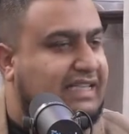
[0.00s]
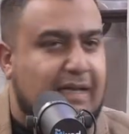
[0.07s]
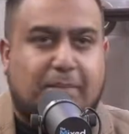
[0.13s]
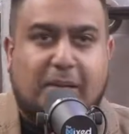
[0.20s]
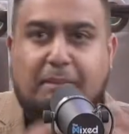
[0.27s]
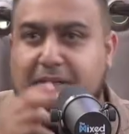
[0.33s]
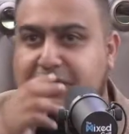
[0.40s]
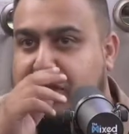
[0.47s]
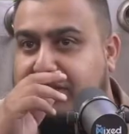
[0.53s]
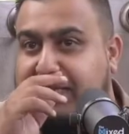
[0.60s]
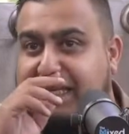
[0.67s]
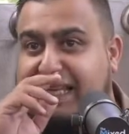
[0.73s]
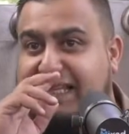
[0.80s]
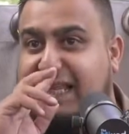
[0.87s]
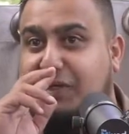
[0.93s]
Did people start
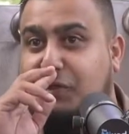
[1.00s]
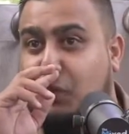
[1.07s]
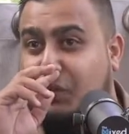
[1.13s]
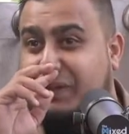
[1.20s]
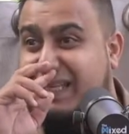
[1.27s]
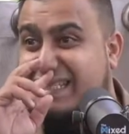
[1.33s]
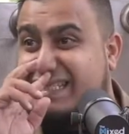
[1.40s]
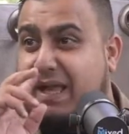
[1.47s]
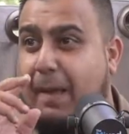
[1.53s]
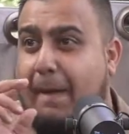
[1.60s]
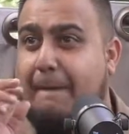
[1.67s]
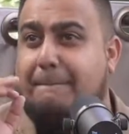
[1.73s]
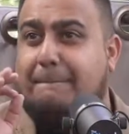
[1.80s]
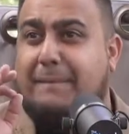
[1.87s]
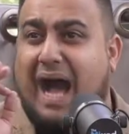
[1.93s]
thinking that you're this
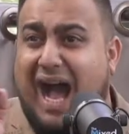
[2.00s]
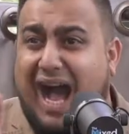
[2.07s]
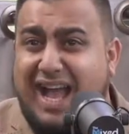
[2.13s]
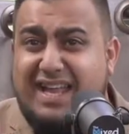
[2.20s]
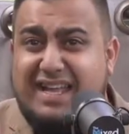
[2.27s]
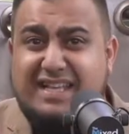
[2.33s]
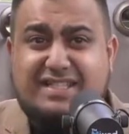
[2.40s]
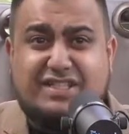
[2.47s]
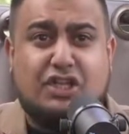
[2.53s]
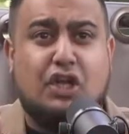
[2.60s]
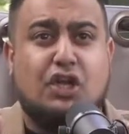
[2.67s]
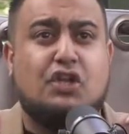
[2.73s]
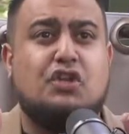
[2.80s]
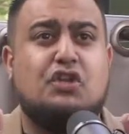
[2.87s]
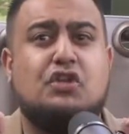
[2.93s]
pious,
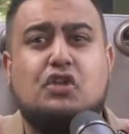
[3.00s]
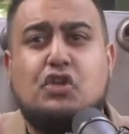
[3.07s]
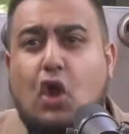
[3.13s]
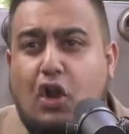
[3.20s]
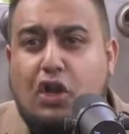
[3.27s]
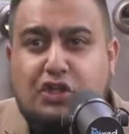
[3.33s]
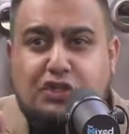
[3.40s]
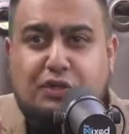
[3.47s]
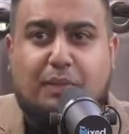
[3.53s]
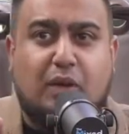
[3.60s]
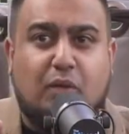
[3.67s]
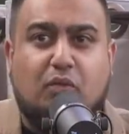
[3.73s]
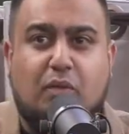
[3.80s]
knowledgeable